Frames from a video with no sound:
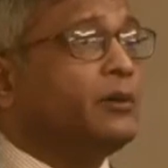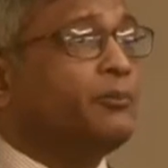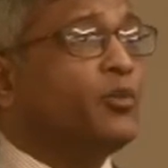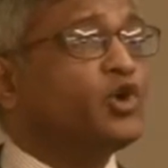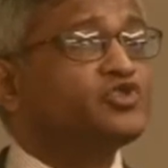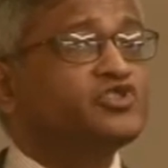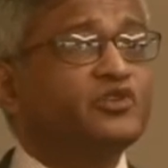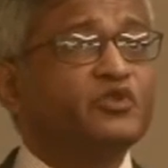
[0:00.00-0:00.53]

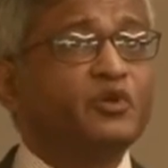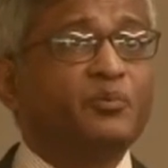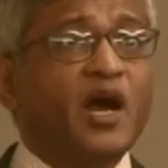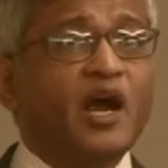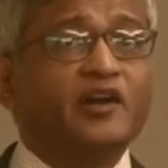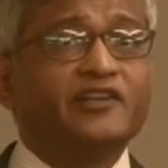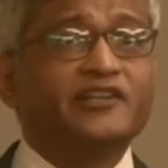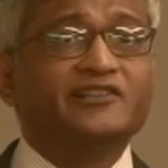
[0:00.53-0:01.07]
most of the
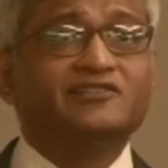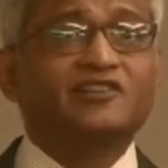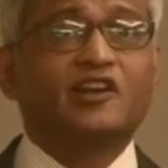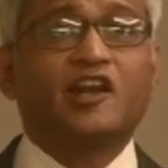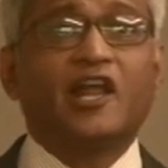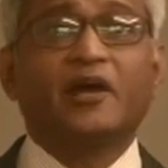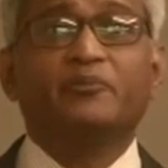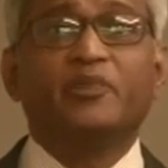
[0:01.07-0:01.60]
parties
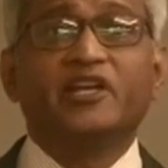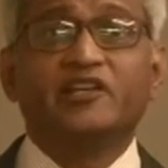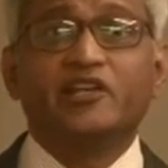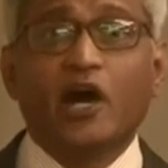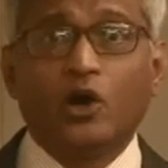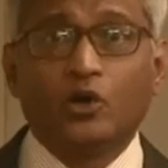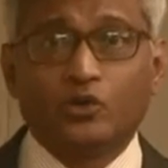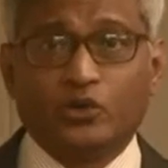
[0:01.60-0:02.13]
climbing
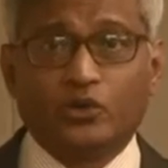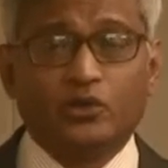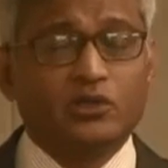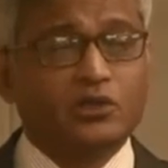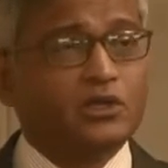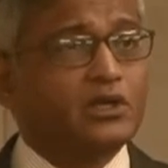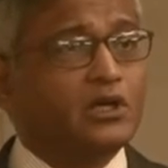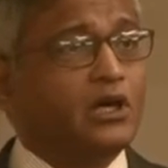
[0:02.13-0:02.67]
down
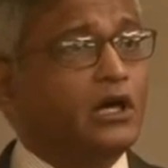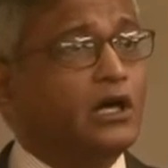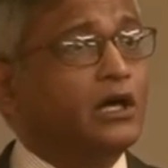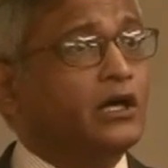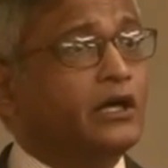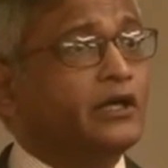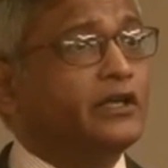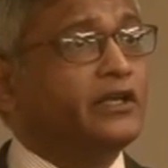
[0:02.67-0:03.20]

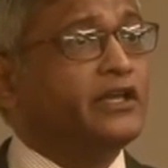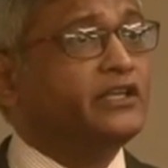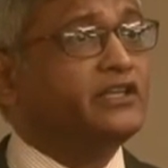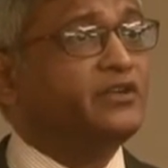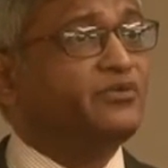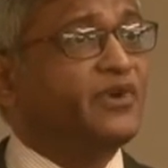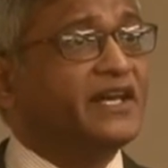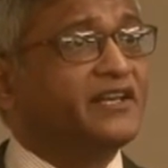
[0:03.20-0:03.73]
uh, in the
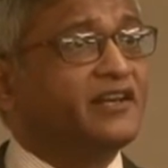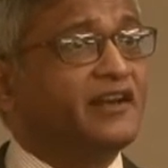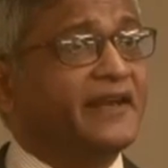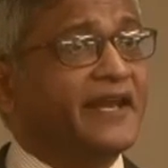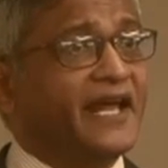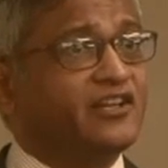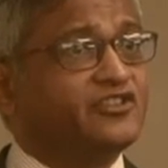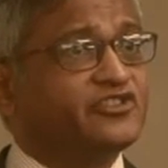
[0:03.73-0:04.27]
final
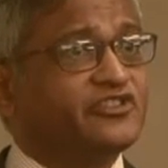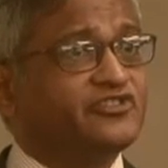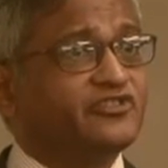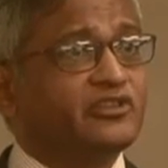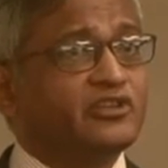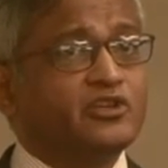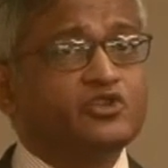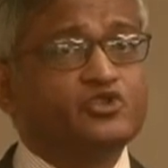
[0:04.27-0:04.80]
analysis.
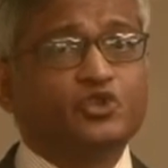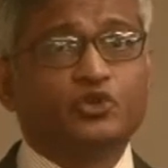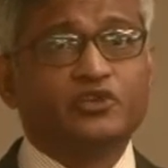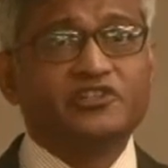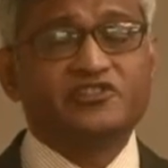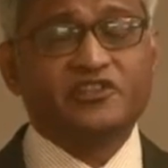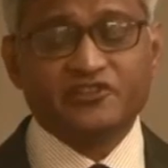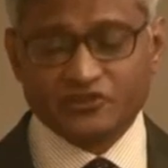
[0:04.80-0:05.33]
So,
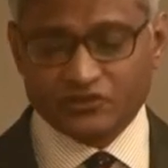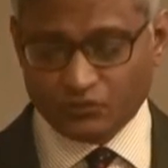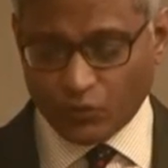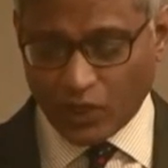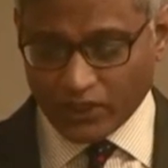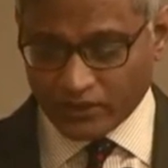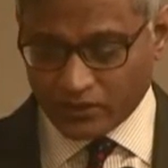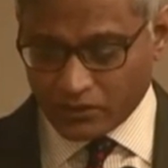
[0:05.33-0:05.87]
this is
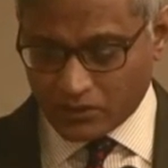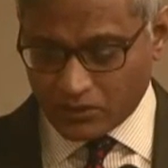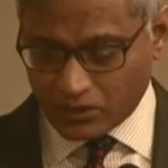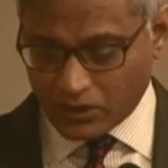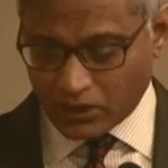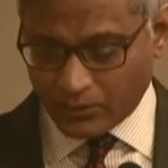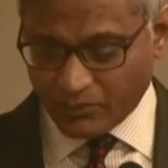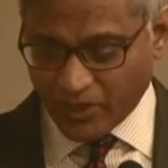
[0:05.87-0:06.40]
one
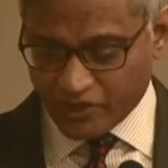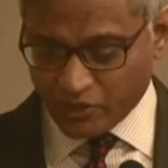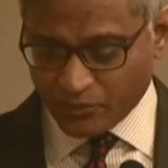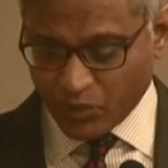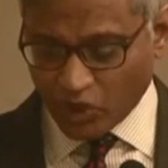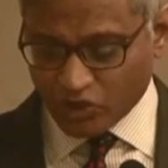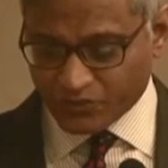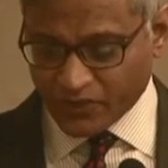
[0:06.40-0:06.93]
uh, major
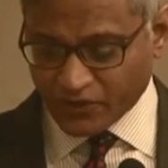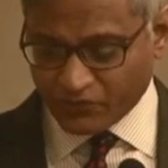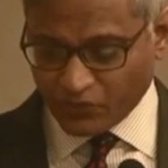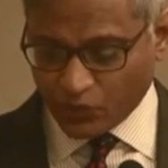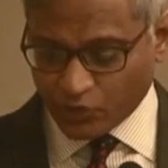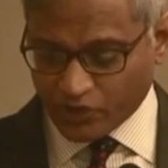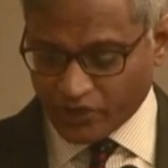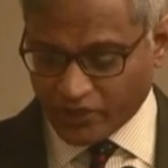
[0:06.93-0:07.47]
prospect
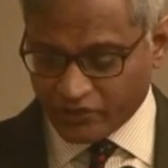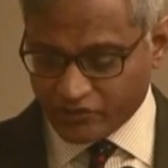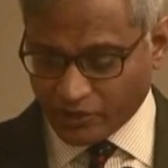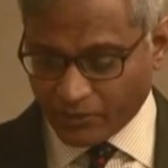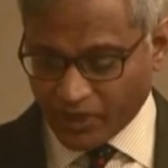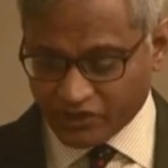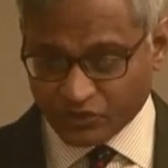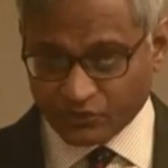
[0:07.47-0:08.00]
for the Asia
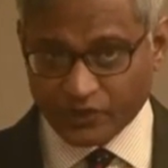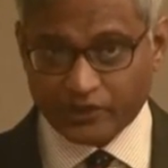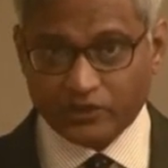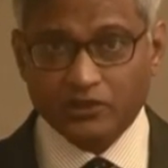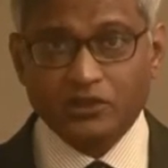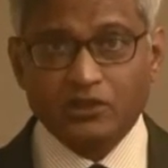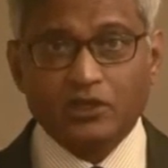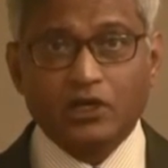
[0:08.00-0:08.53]
Pacific.
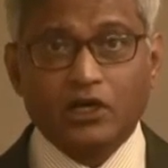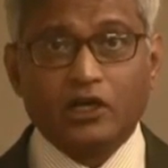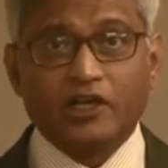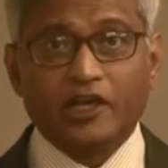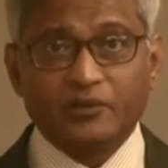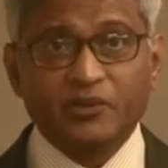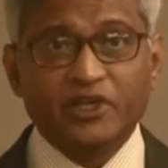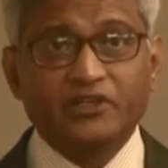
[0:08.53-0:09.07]
Uh,
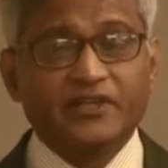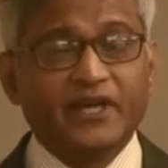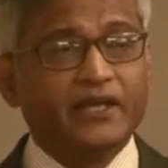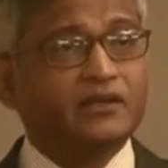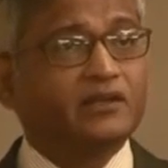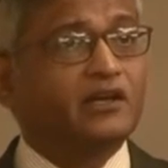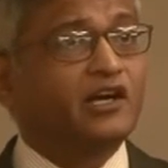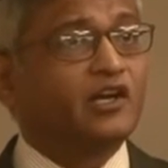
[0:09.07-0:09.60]
let me
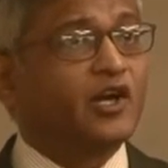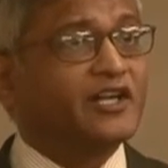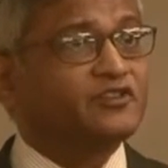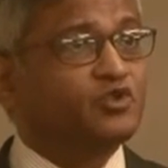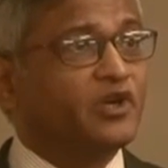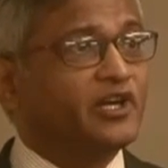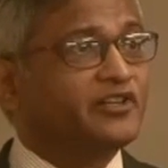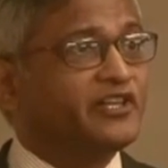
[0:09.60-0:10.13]
then
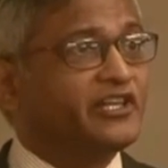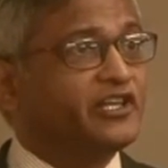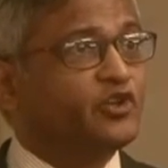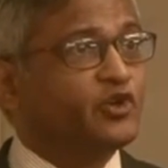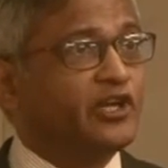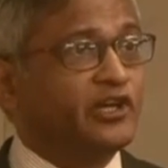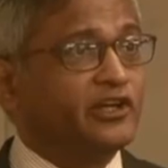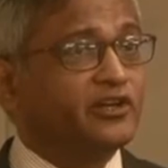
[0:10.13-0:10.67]
congratulate the
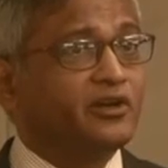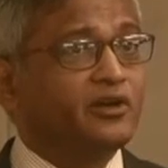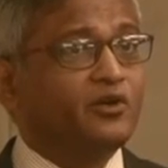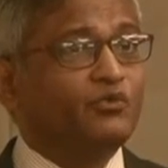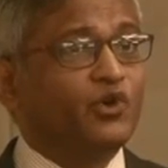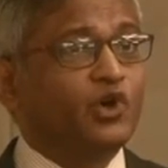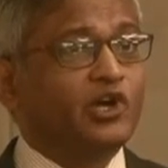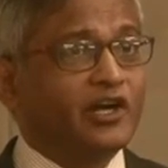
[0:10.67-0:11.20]
ICRIER
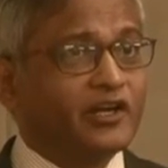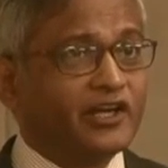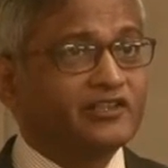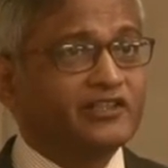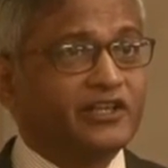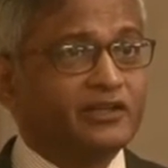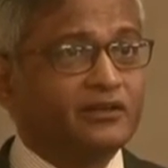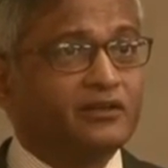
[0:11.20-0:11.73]
for
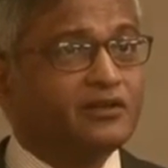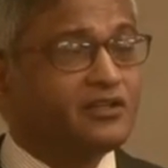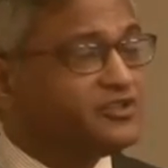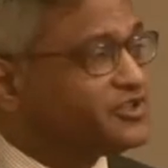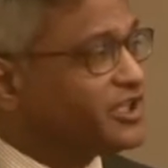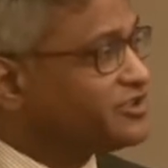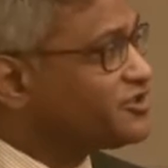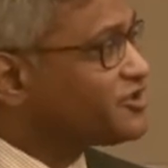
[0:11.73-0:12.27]
conducting
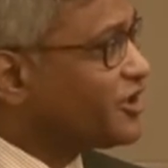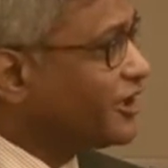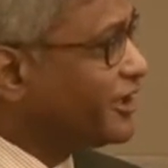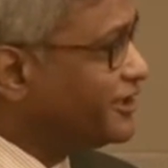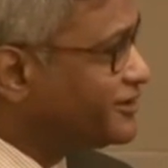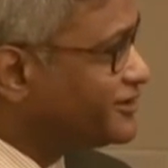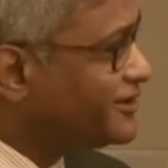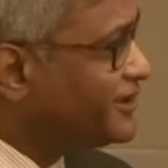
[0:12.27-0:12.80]
such
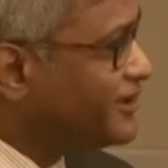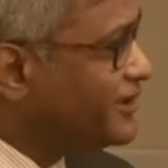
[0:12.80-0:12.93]
studies